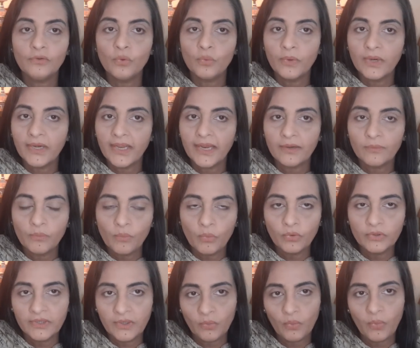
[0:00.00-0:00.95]
You will get
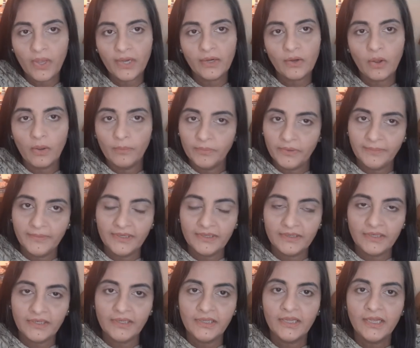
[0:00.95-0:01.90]
more than one
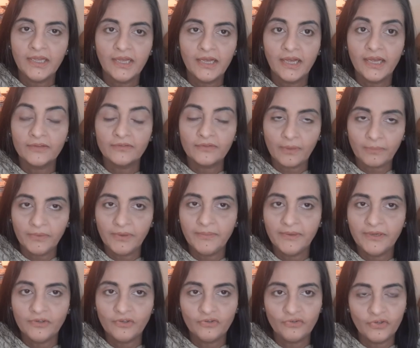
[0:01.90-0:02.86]
complimentary
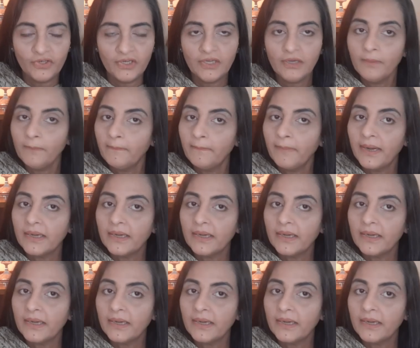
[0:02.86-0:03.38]
supplementary sheet,